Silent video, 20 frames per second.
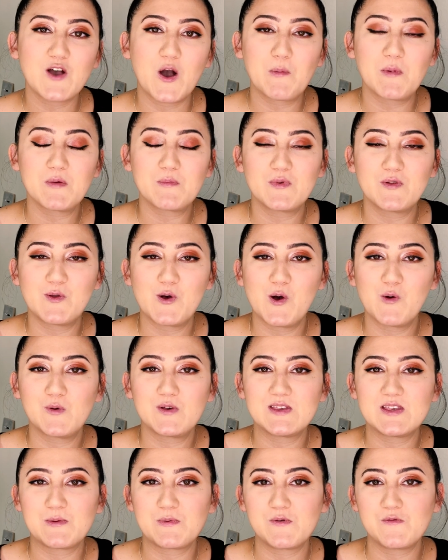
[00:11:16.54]
comment below
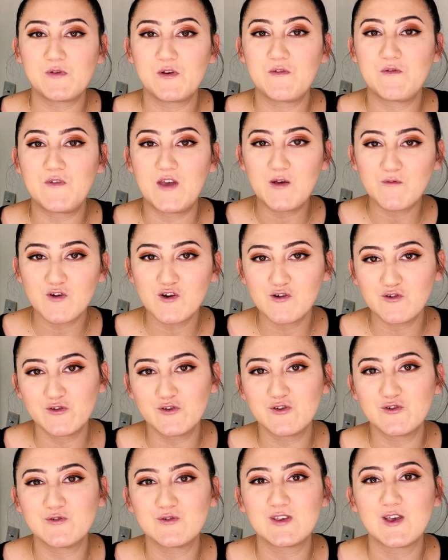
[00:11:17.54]
with some of your favorite
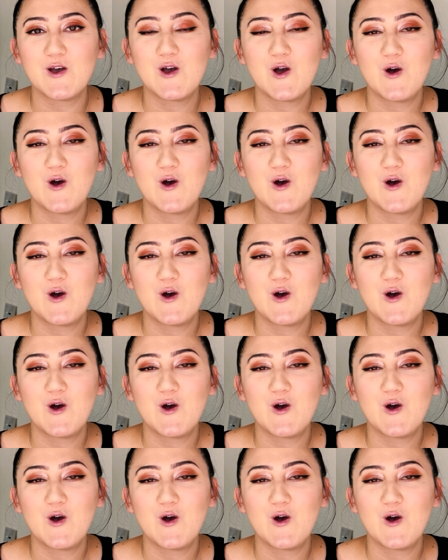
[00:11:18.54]
glues,